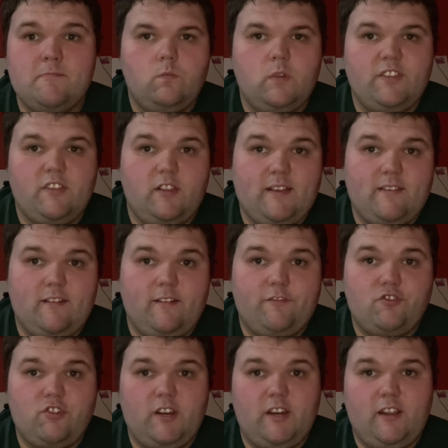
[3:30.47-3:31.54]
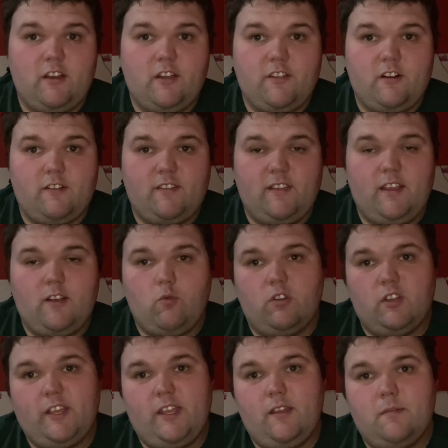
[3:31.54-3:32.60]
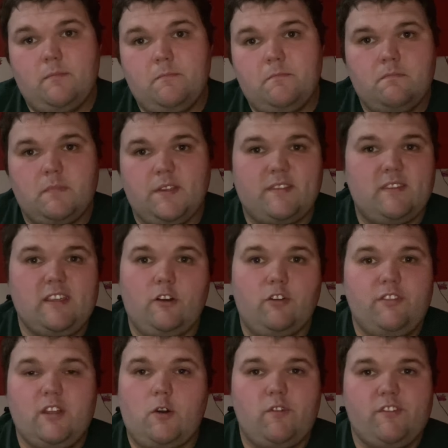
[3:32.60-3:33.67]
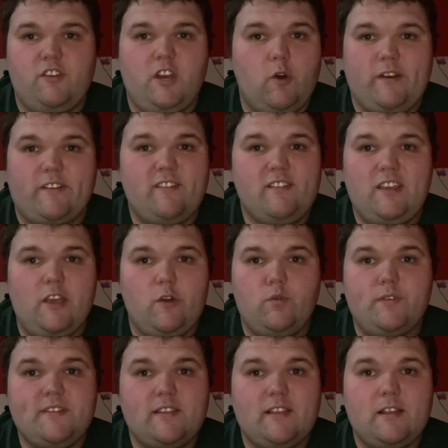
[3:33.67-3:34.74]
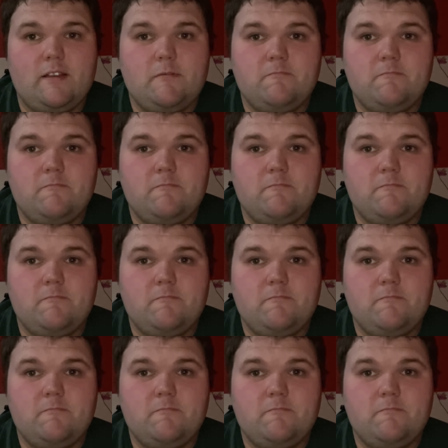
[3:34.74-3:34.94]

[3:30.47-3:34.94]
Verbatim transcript: with the lesson of treating others equally, but still, there was no excuse.